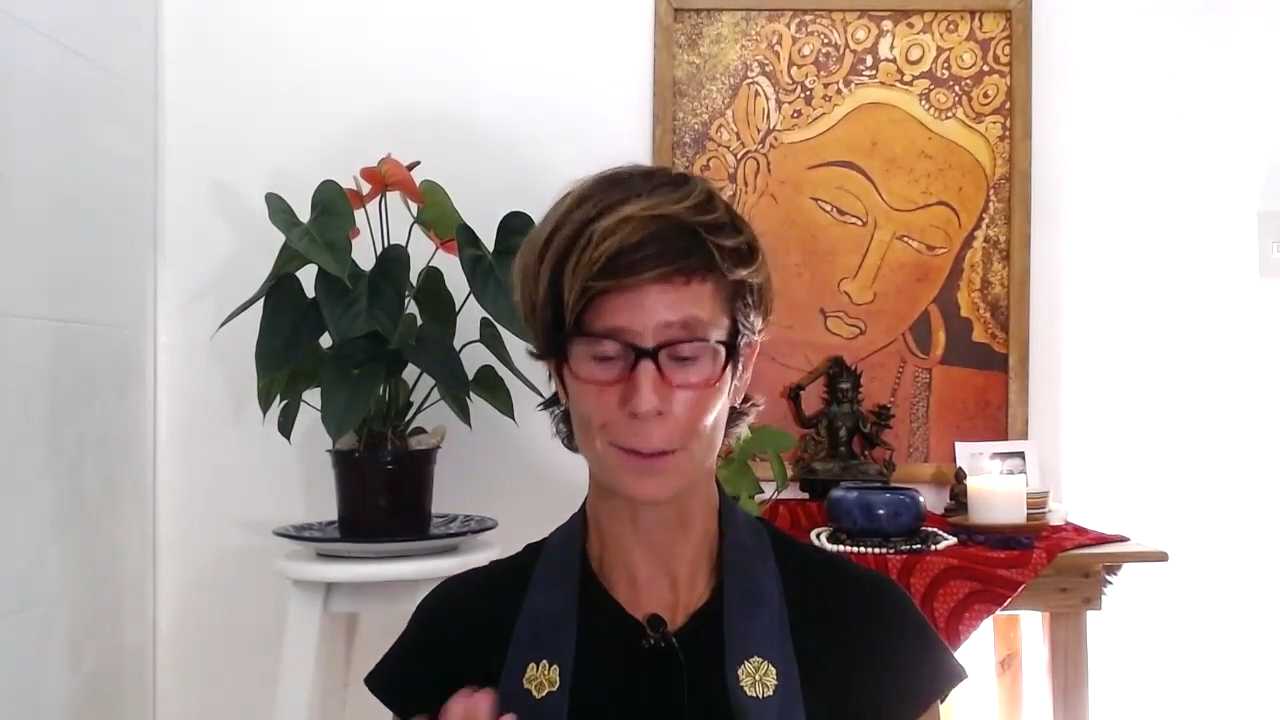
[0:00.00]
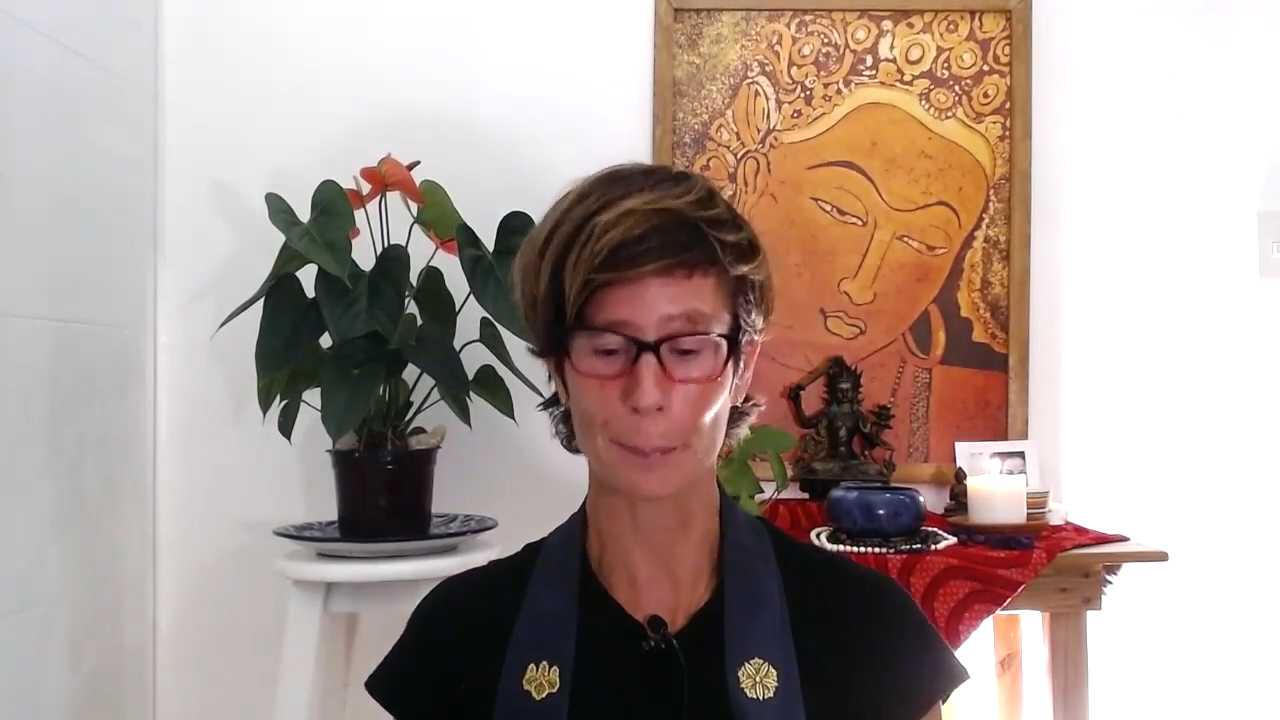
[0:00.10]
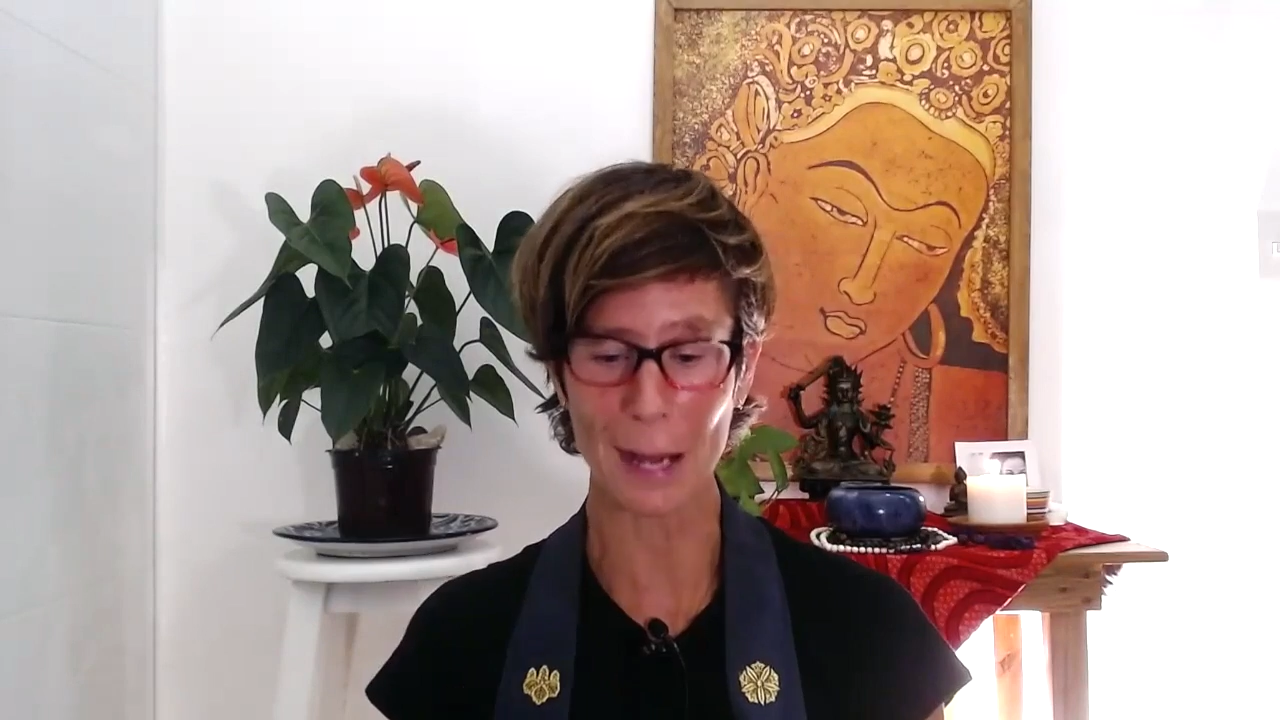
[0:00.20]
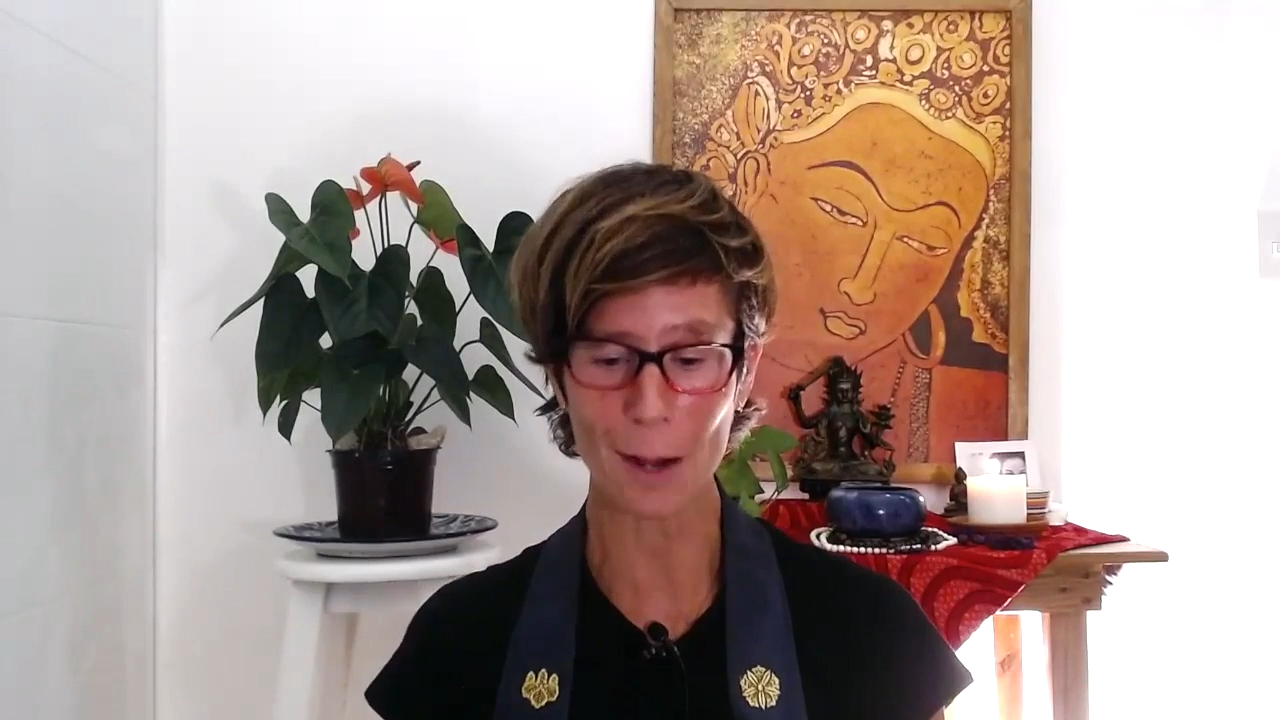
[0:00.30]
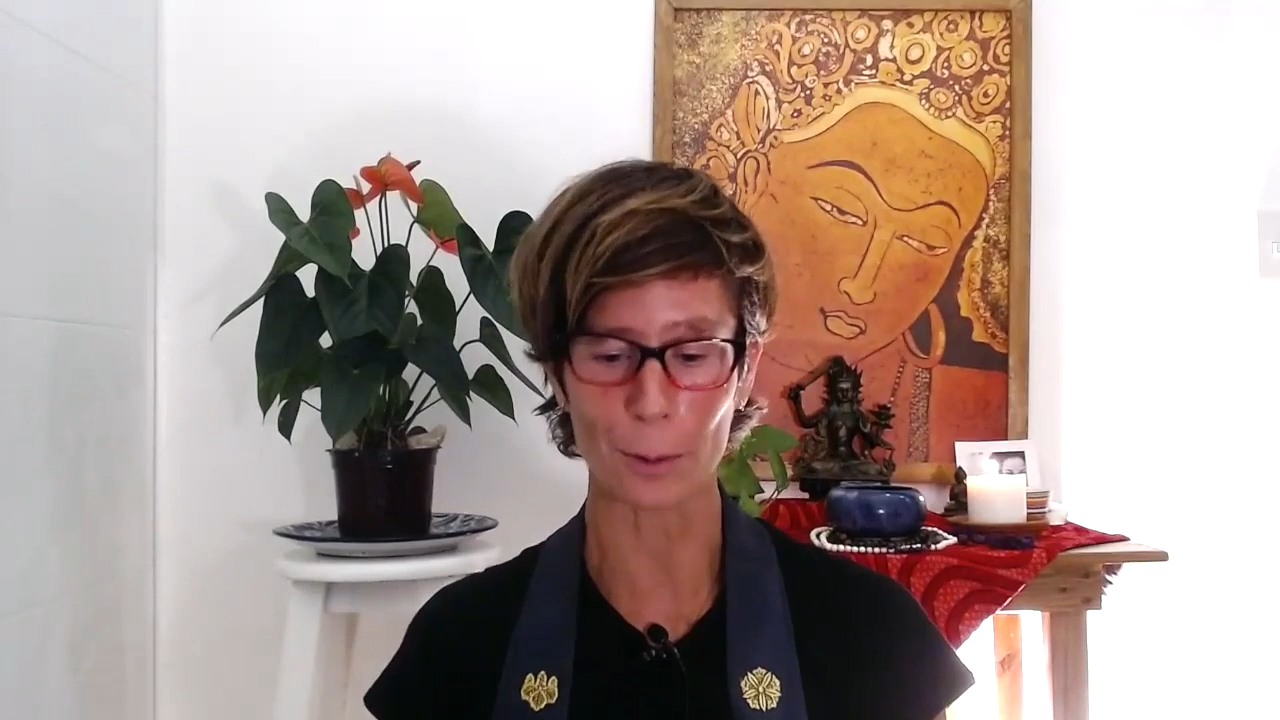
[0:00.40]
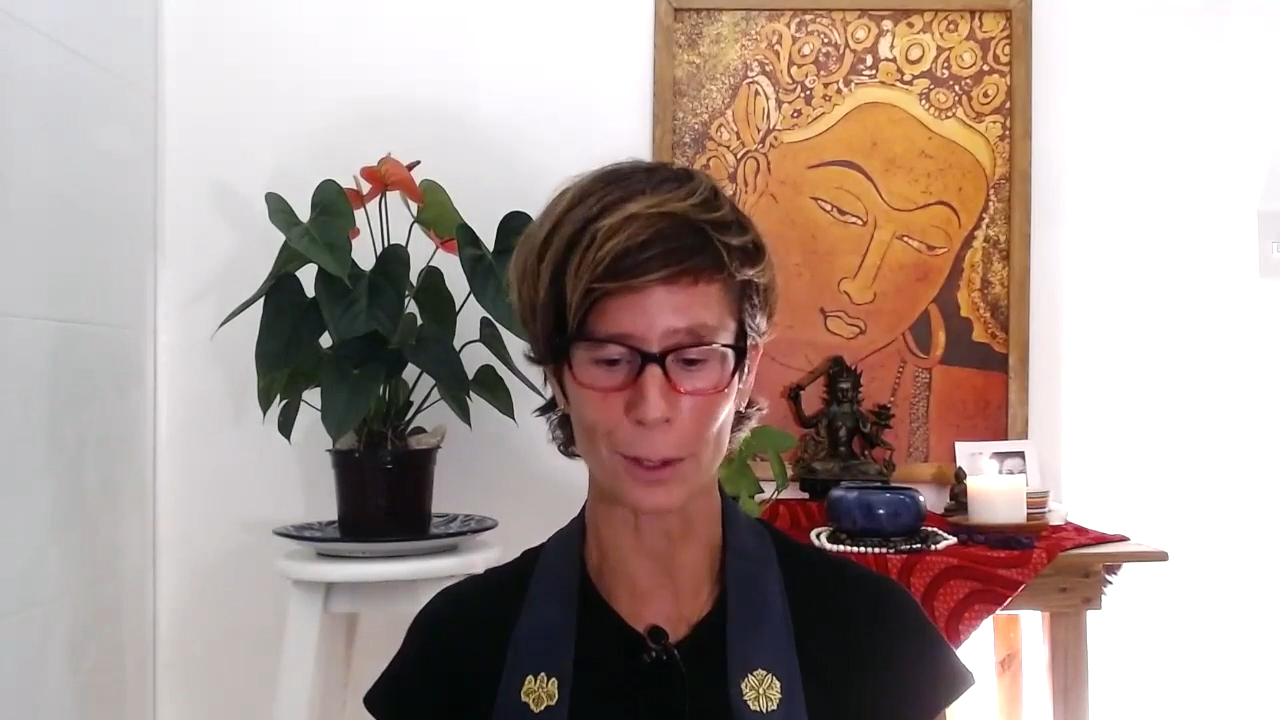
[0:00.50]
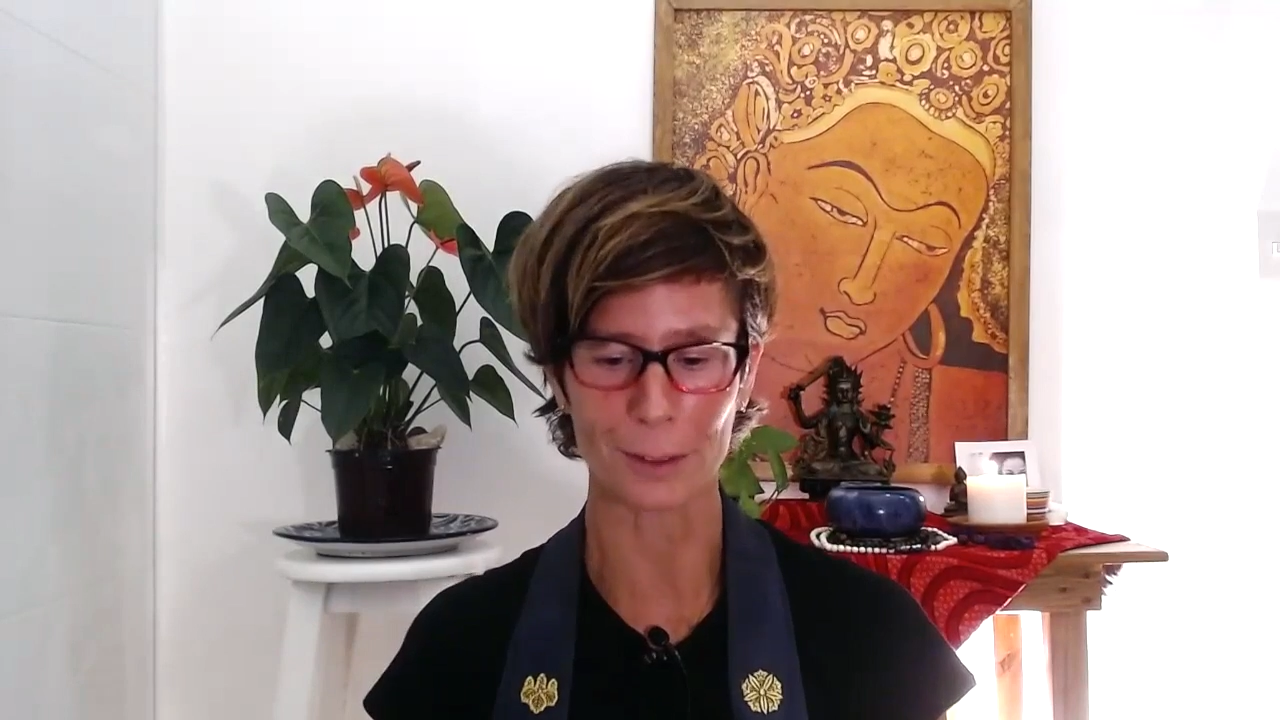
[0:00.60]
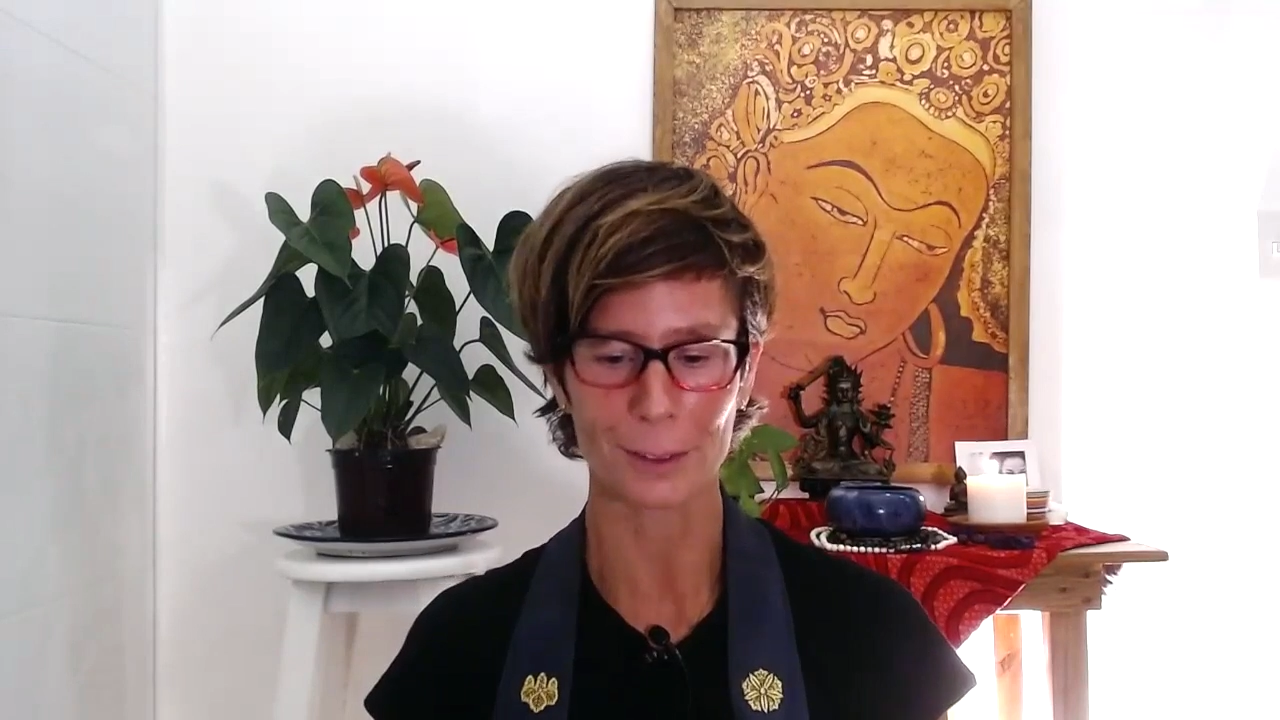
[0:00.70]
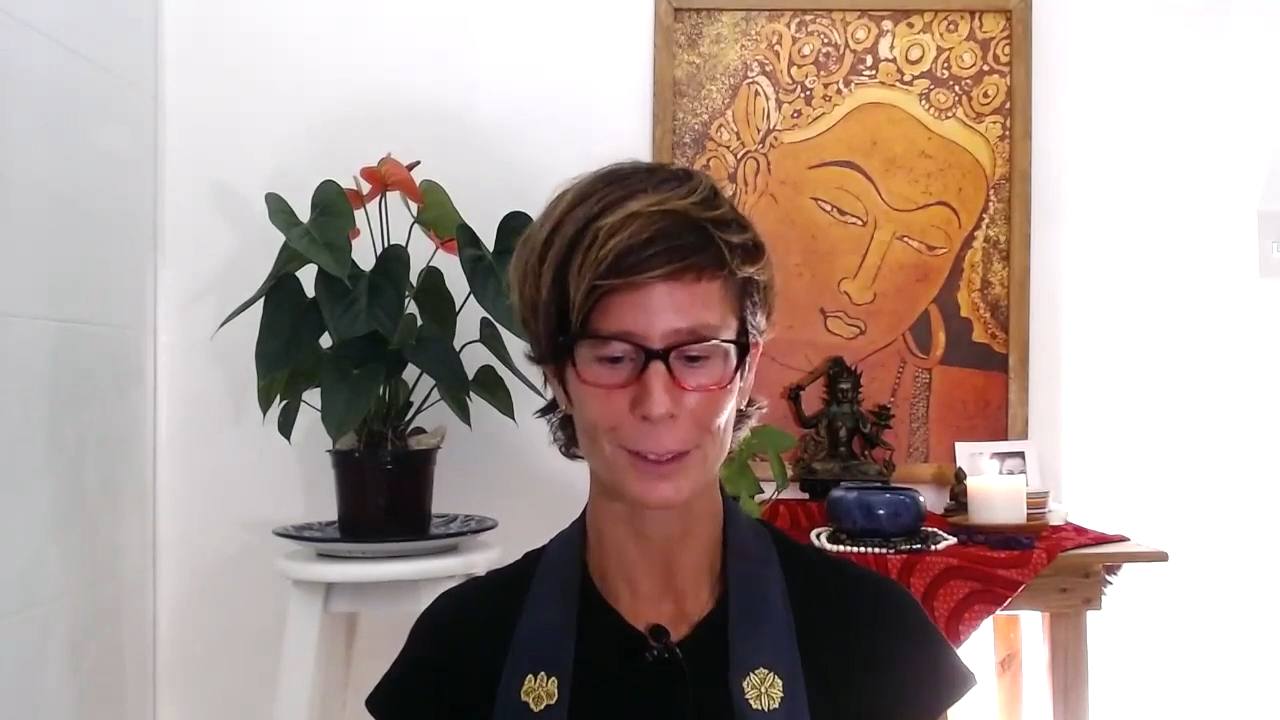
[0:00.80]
power